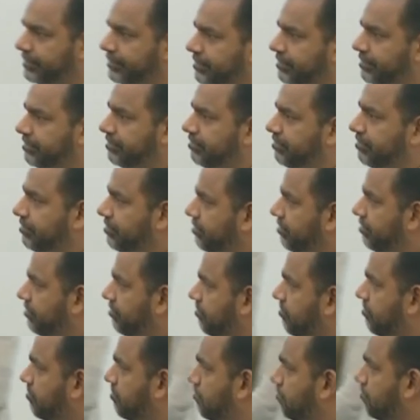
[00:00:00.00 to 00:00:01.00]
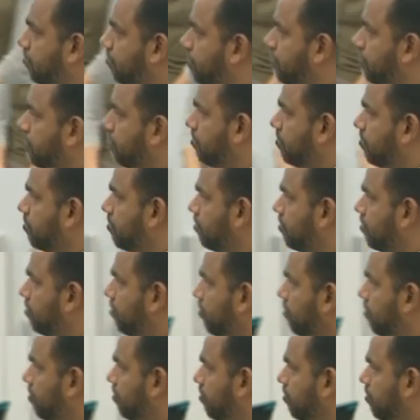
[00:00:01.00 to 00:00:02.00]

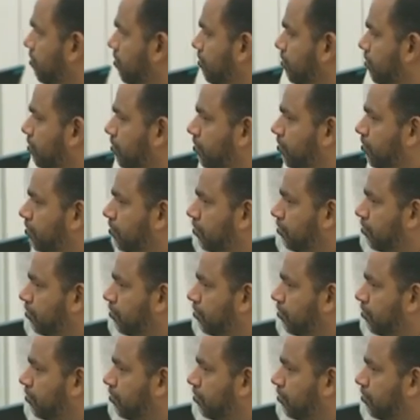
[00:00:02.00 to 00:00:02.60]
(silence)